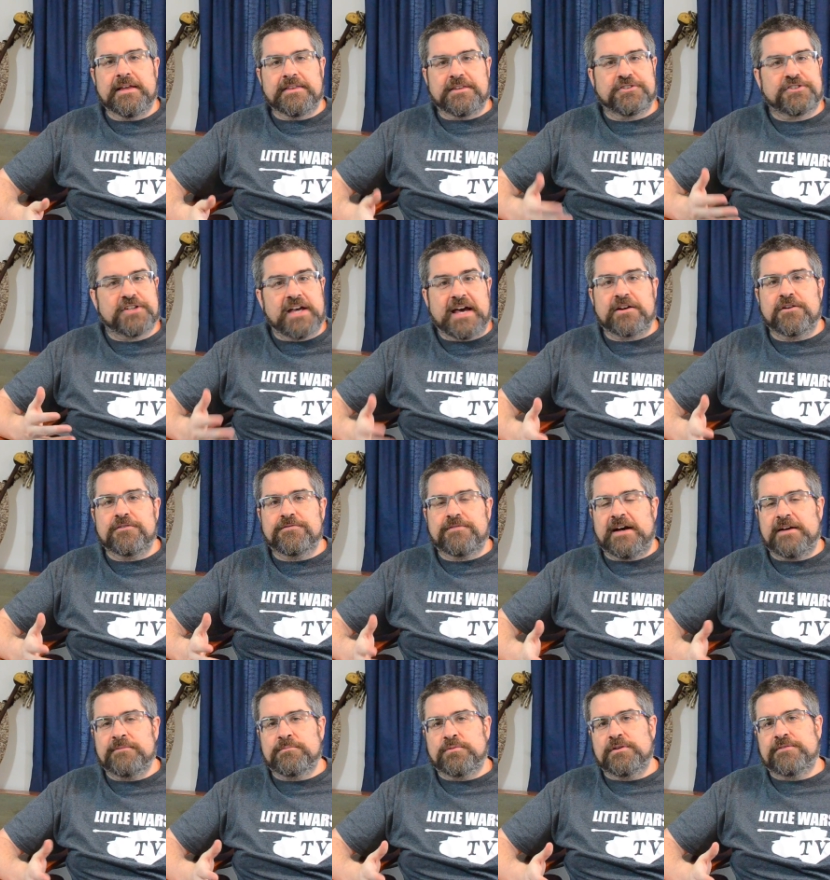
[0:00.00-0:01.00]
The Shadow
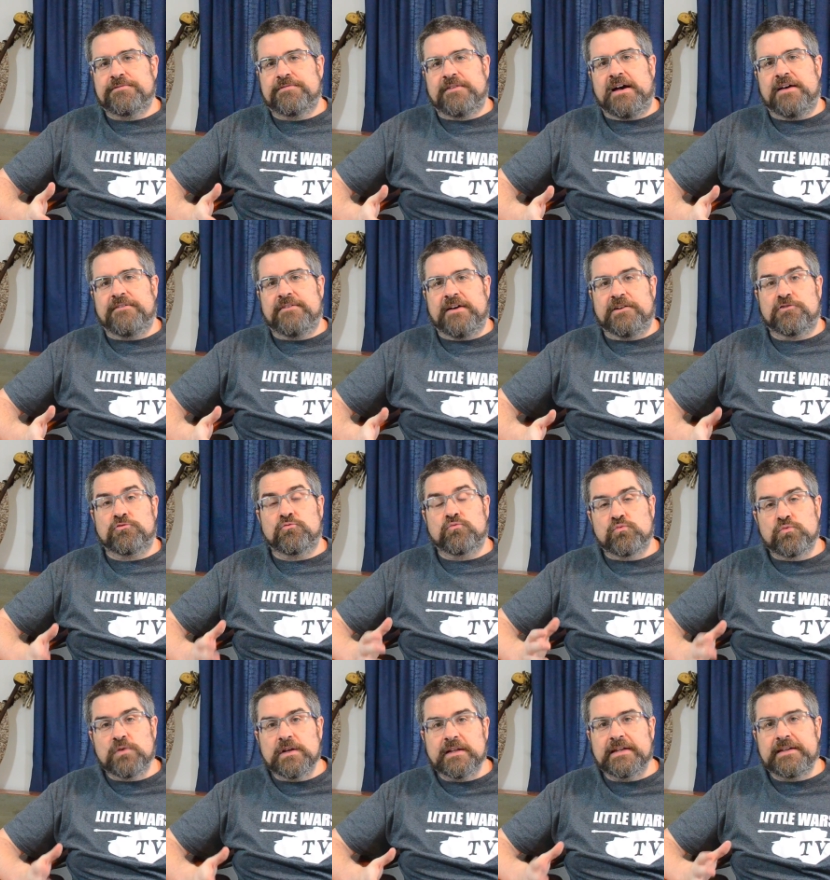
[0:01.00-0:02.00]
5.5s
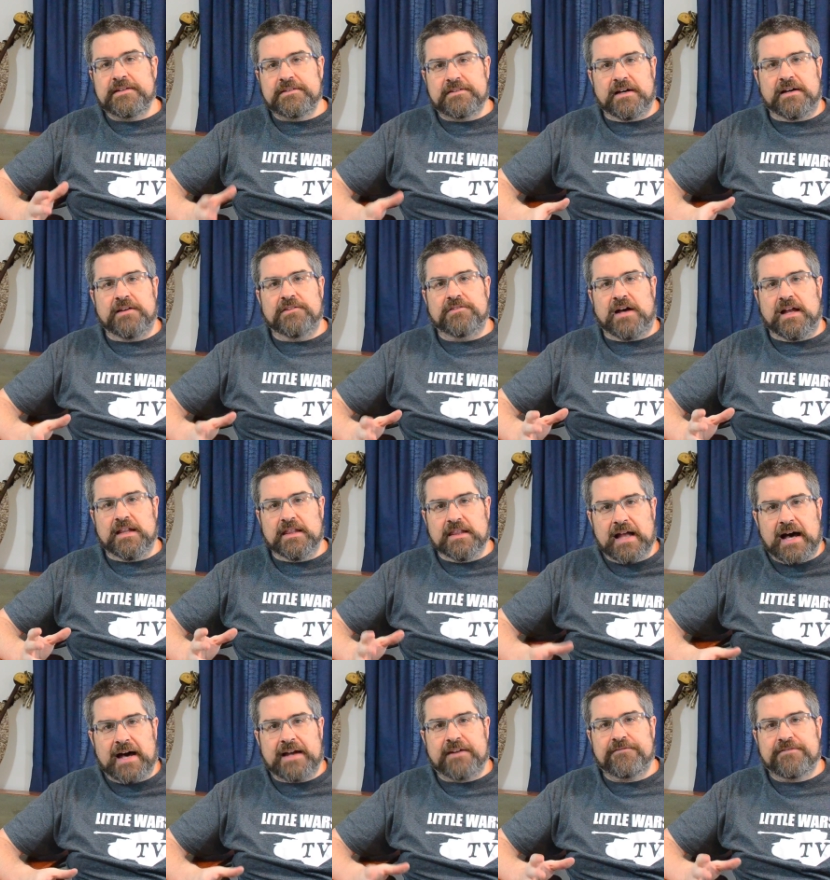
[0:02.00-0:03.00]
really does a
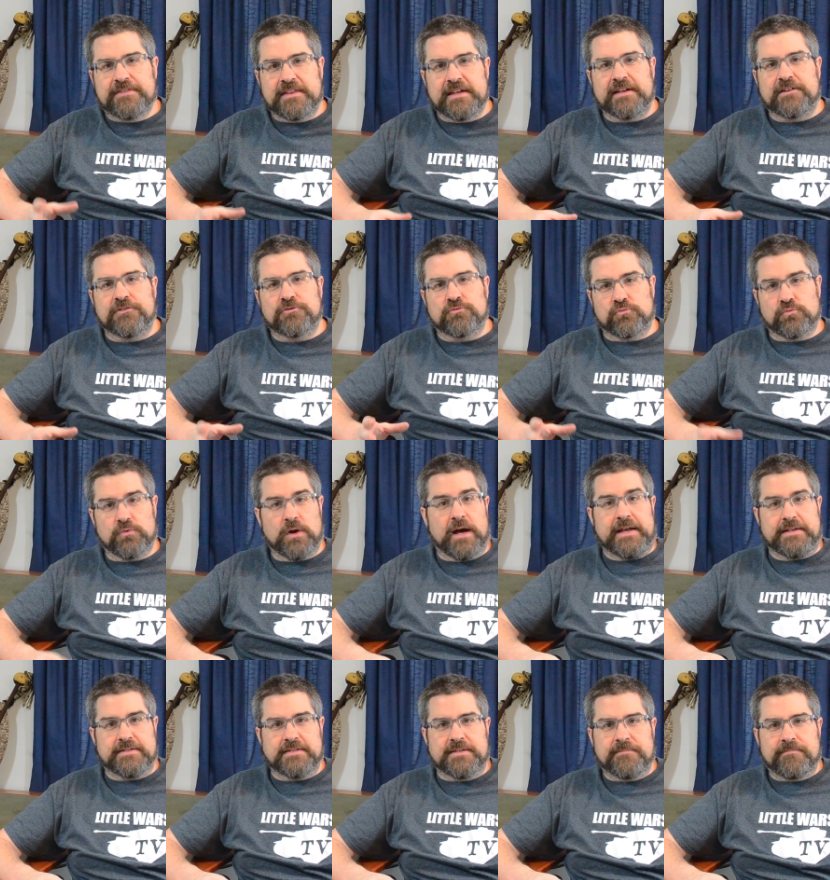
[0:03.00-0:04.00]
lot of things
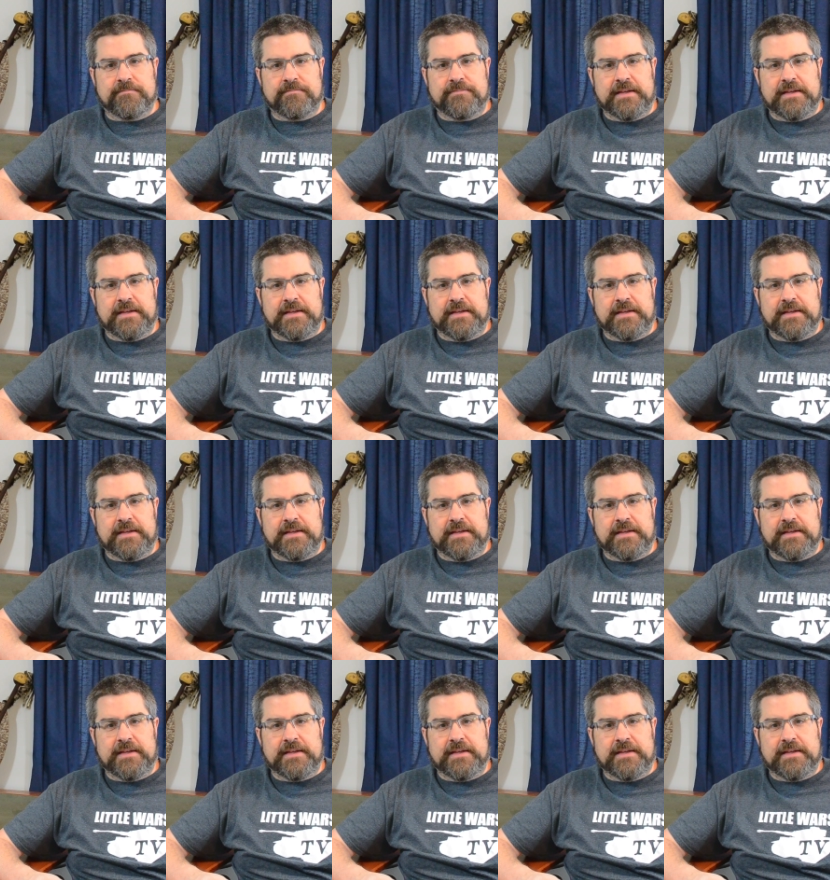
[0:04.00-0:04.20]
right.